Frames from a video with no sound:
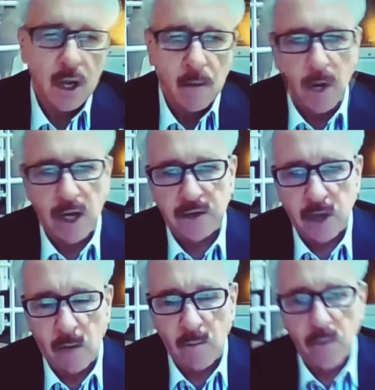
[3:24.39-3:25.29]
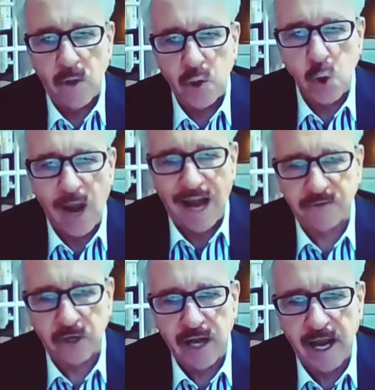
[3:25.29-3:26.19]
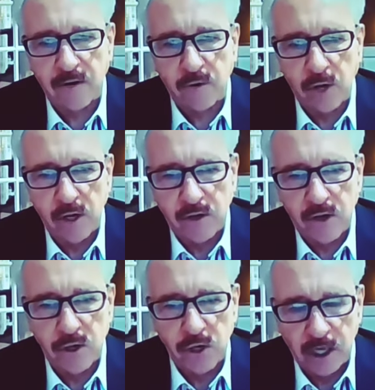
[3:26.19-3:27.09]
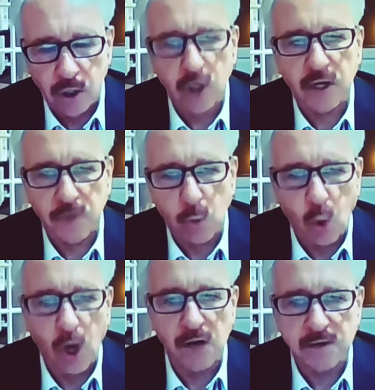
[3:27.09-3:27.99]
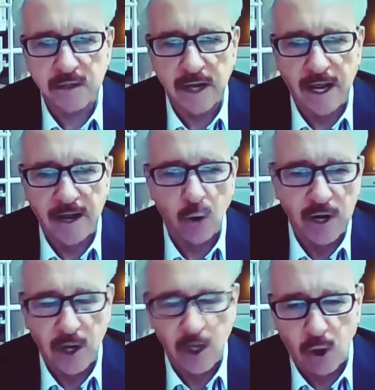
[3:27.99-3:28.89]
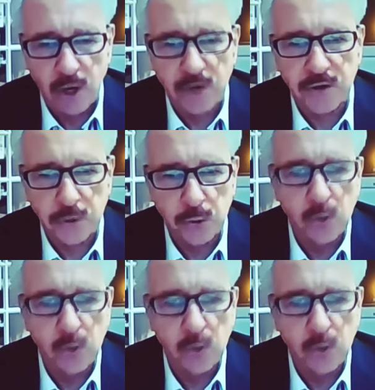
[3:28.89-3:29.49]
but um, you have to take the, the, and look at the worst in, in order to